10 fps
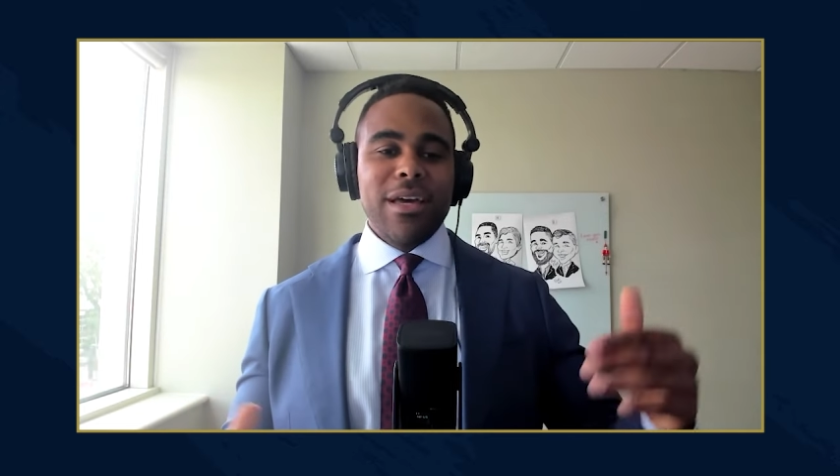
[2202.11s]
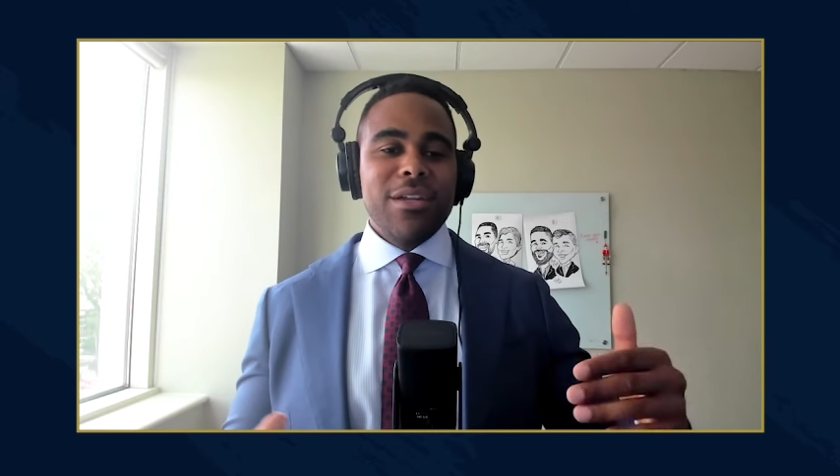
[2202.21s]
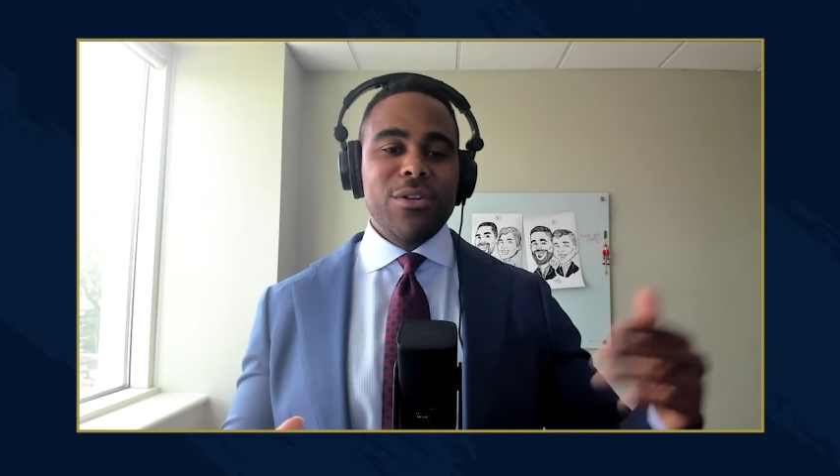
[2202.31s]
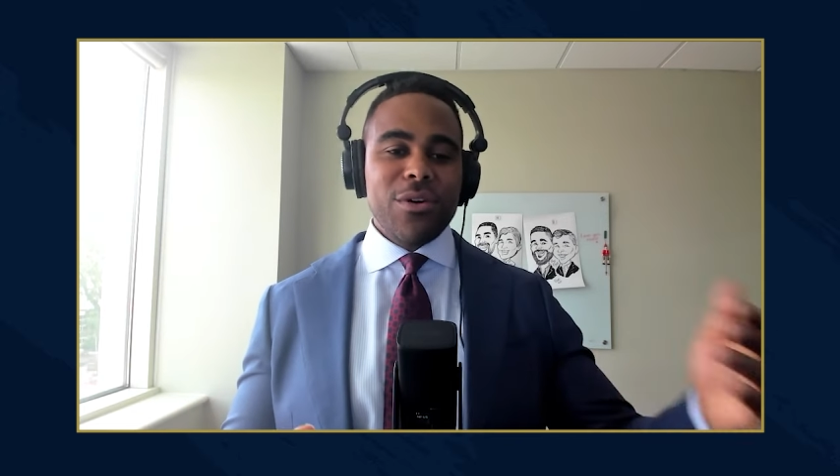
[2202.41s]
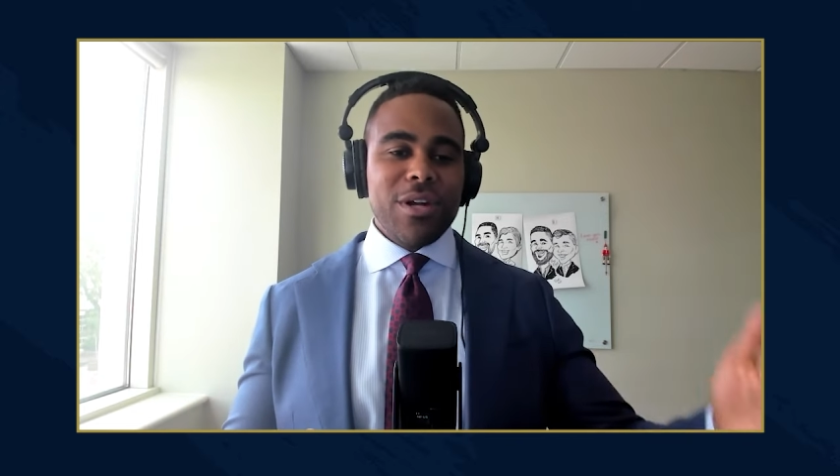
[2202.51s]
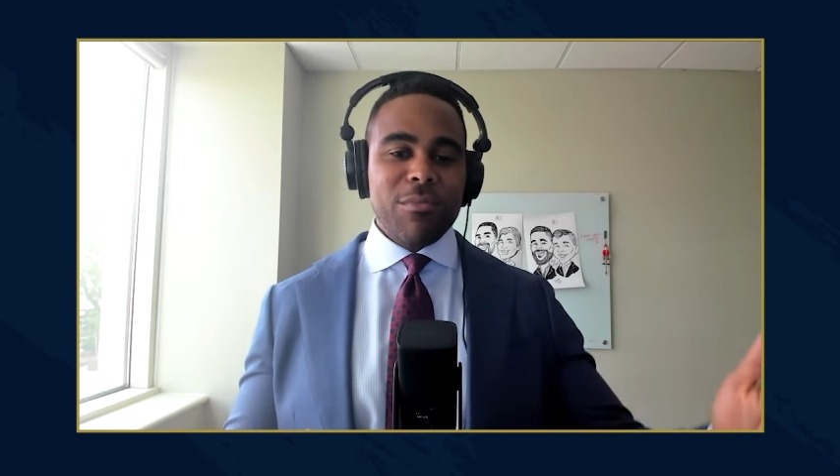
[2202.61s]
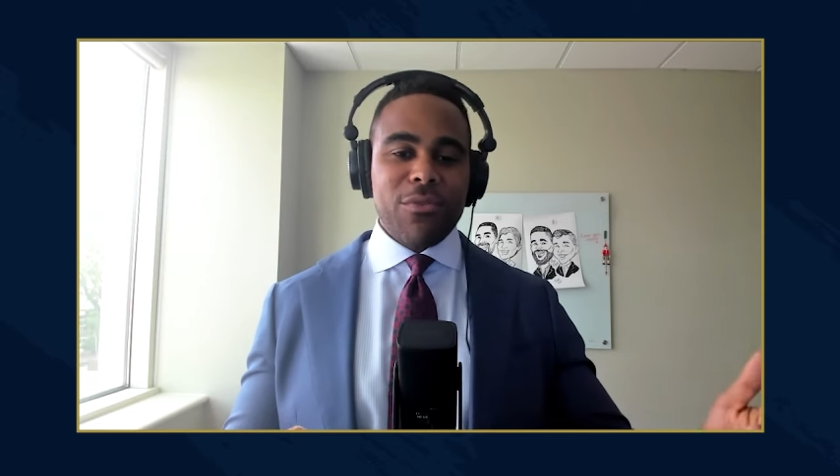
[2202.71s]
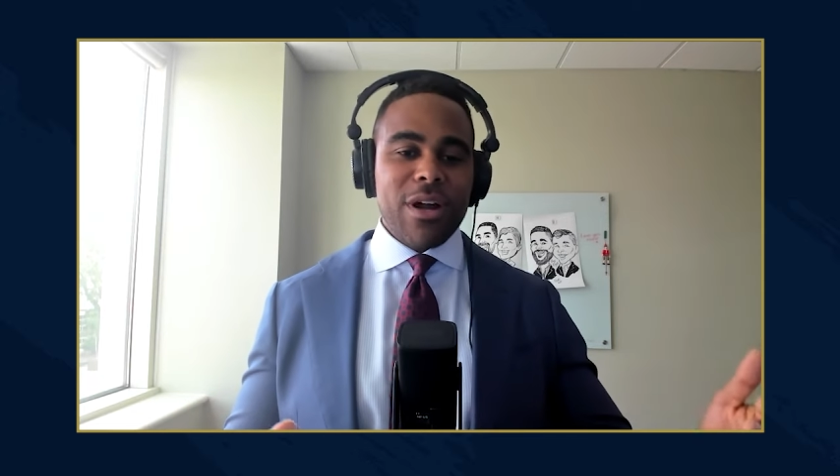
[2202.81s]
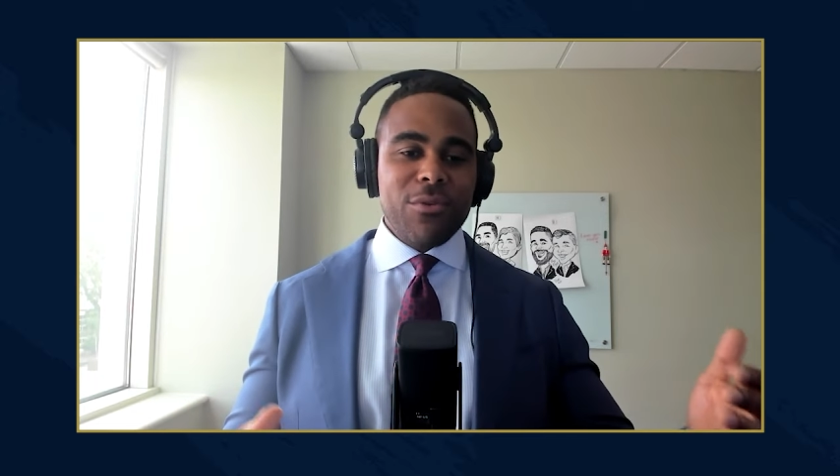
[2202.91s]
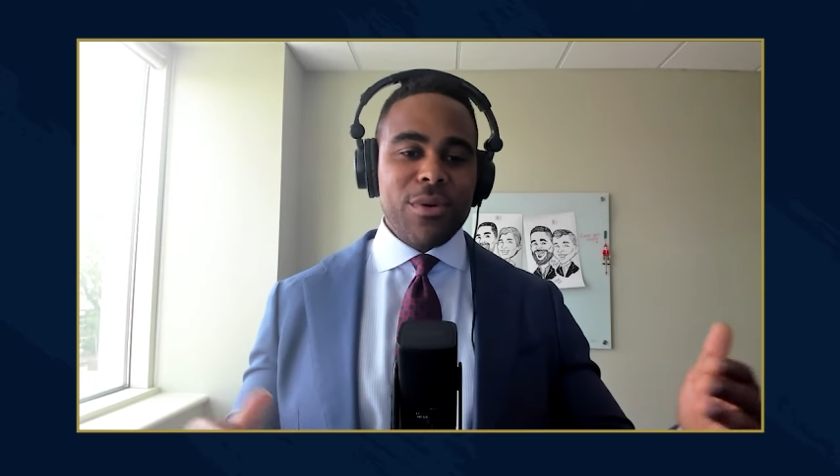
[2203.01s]
and doing it
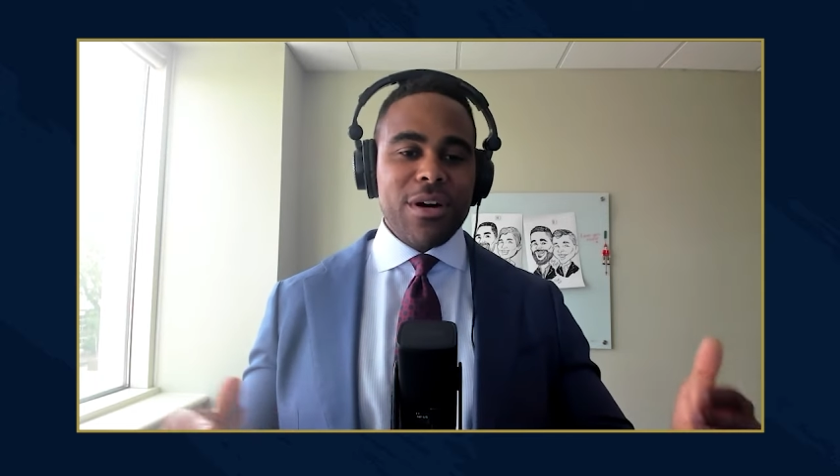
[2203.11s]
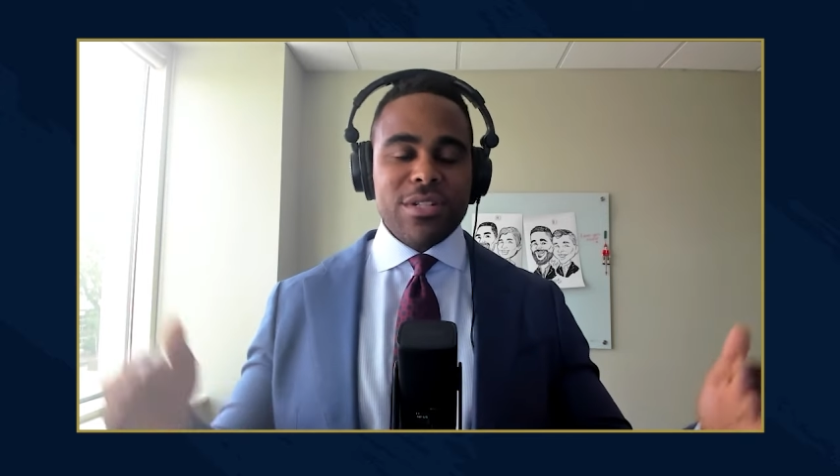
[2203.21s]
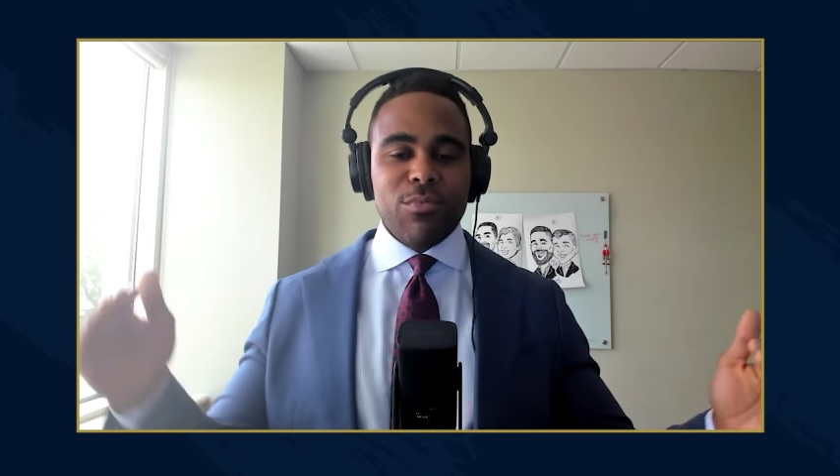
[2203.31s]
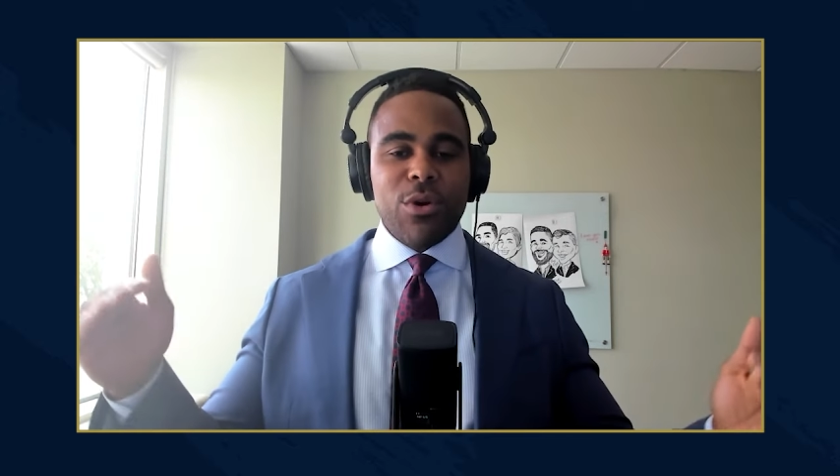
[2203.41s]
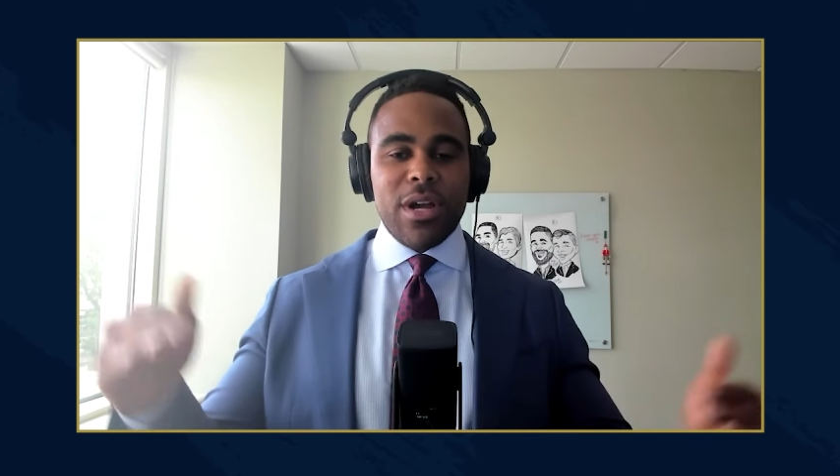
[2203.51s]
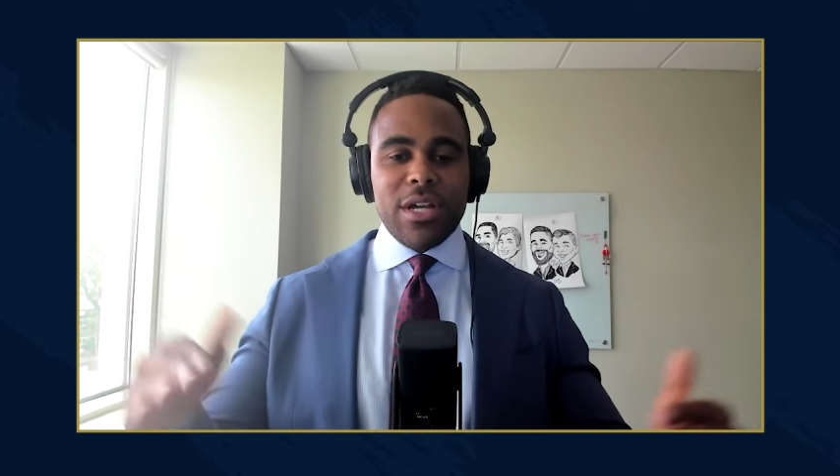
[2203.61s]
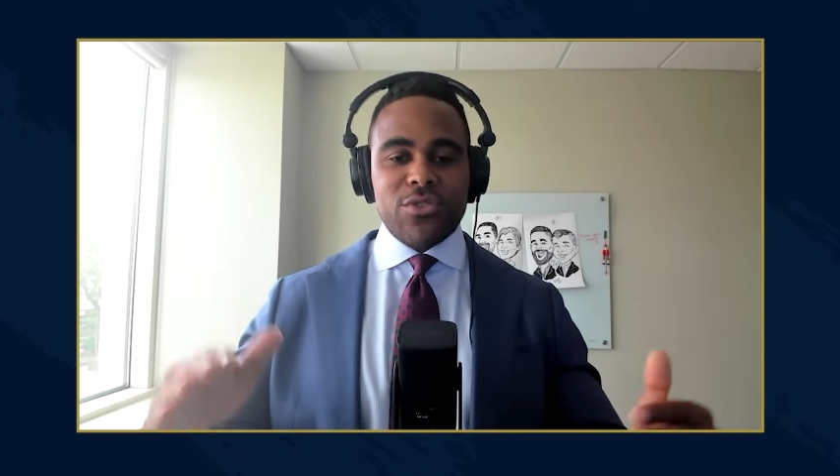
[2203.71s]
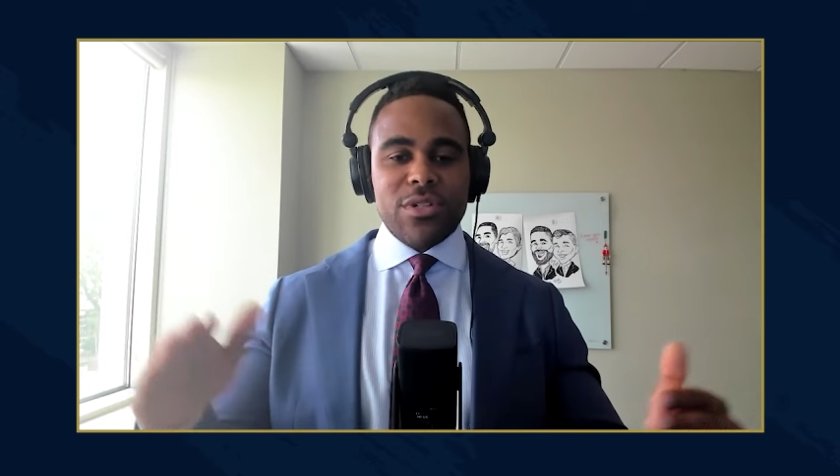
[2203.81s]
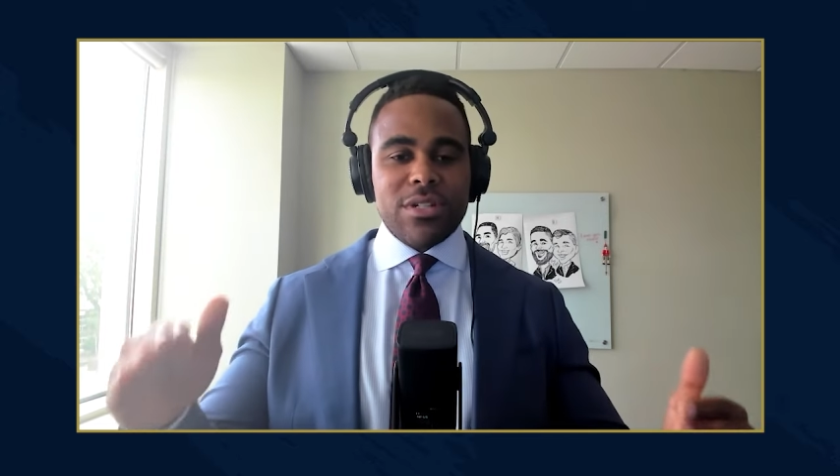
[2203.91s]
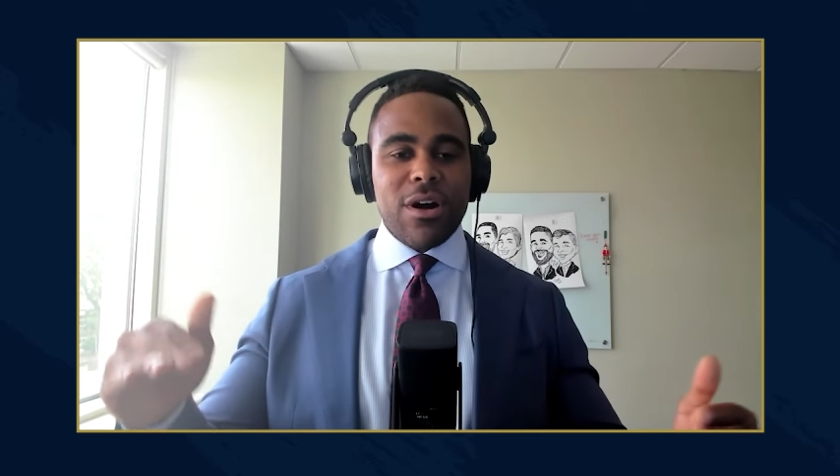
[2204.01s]
before everyone else and more
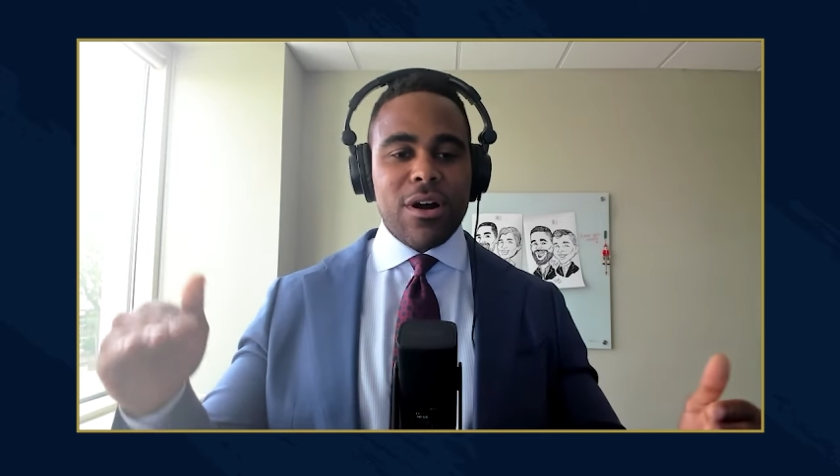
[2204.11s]
entrants